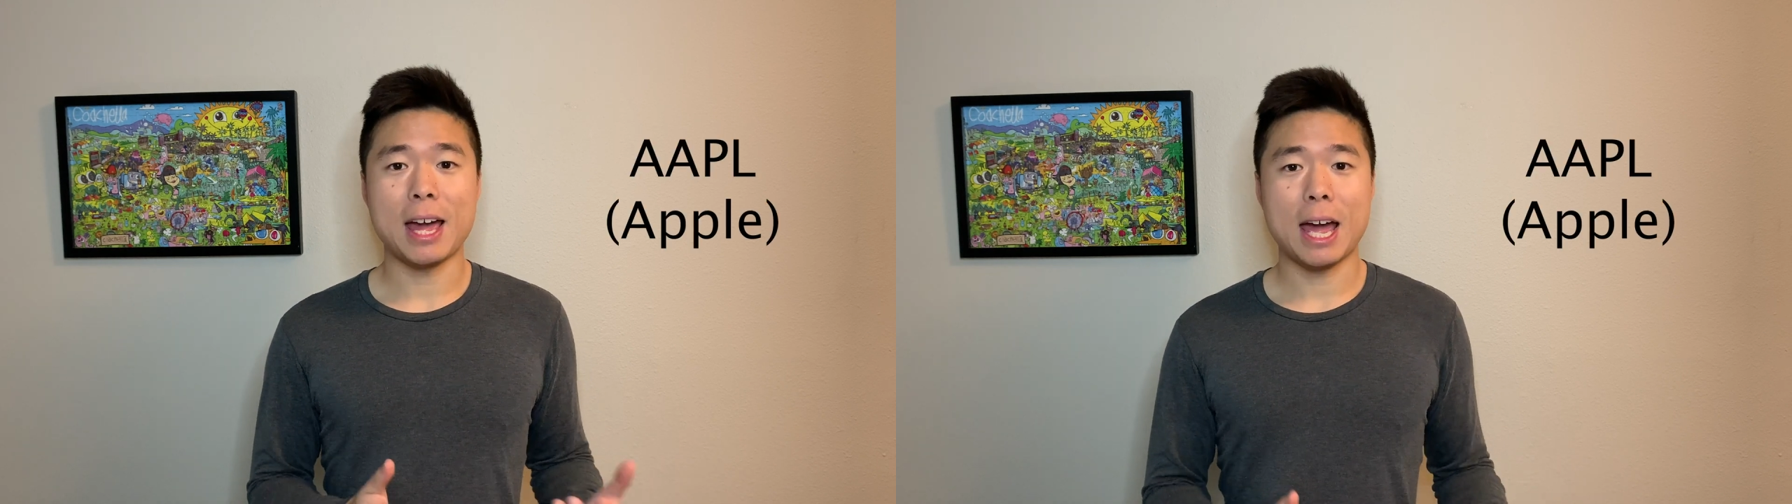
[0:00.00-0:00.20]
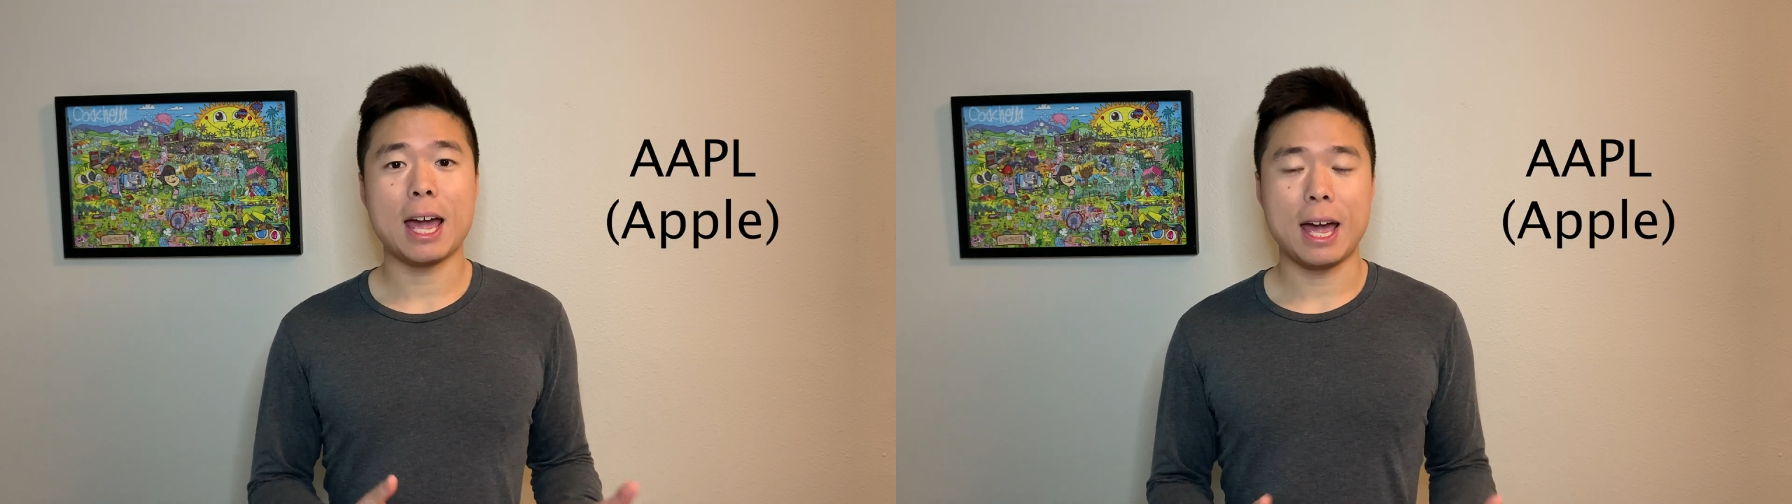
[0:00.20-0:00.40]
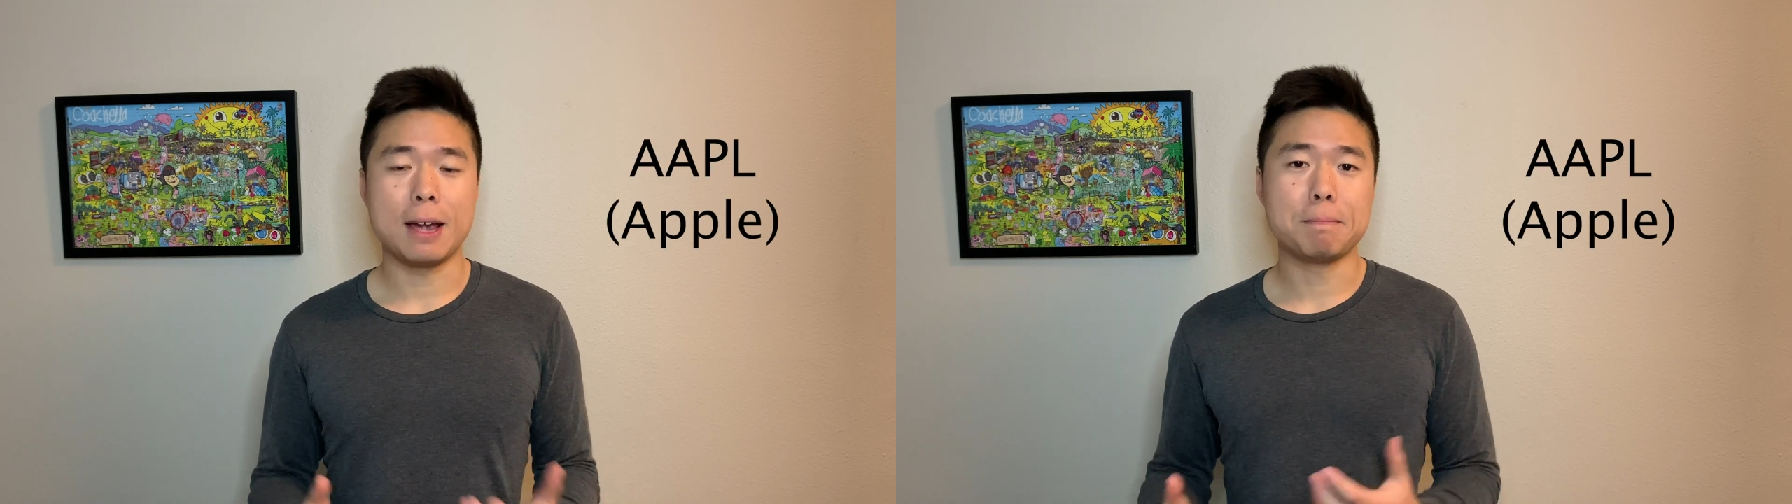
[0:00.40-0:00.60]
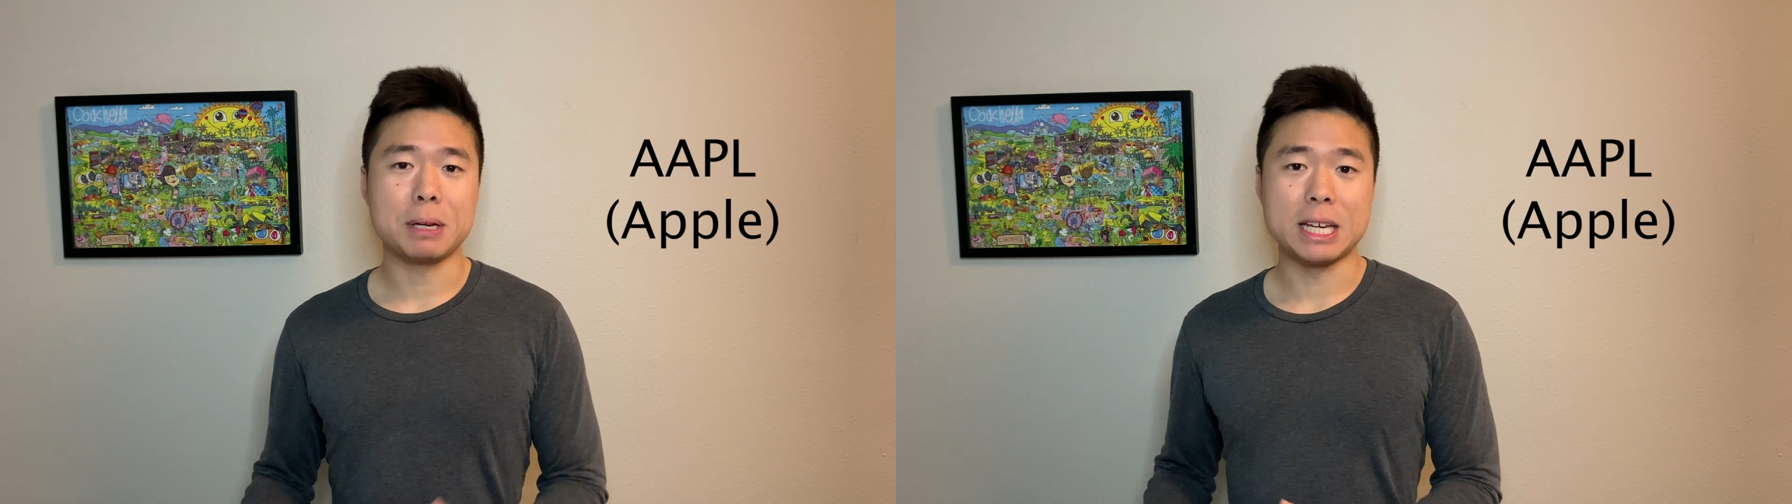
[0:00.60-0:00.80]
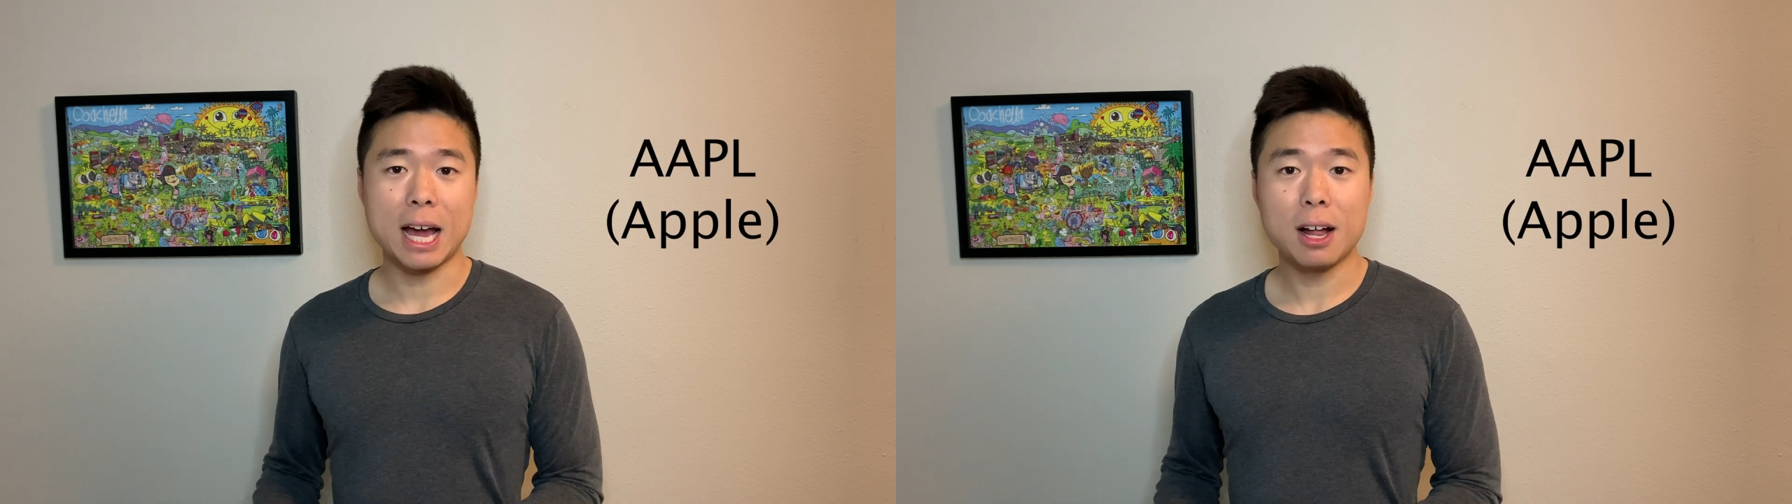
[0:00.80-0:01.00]

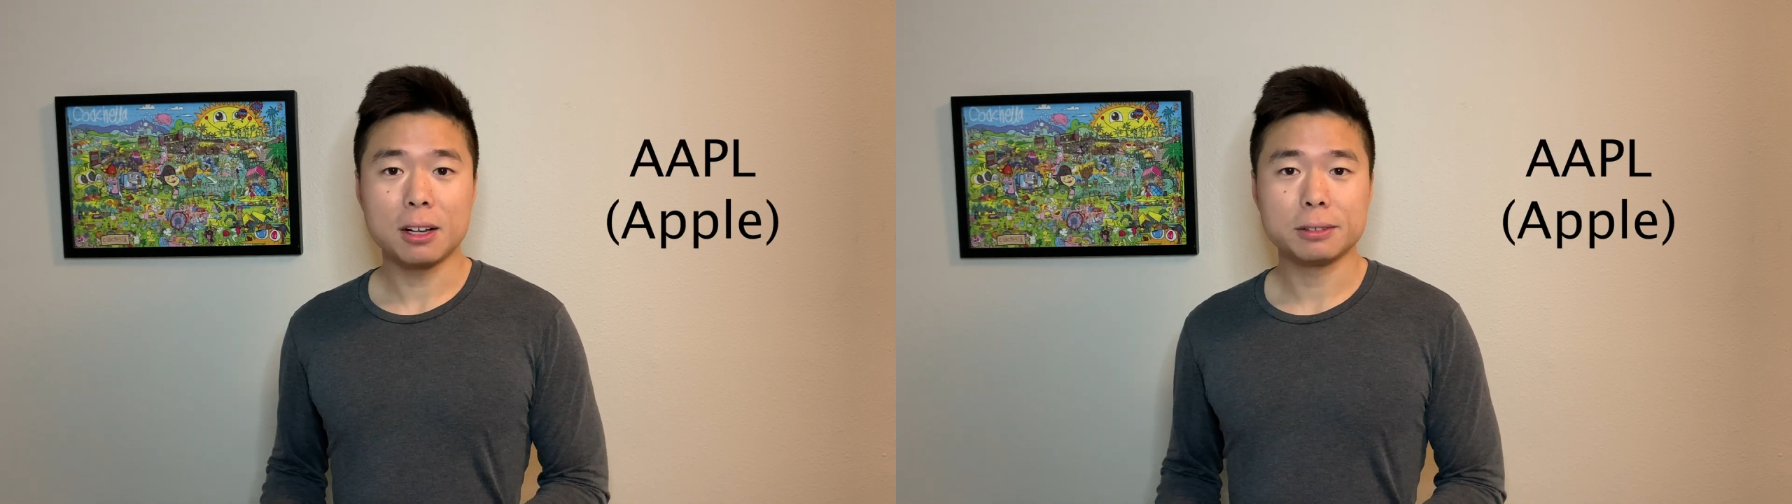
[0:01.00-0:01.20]
AAPL.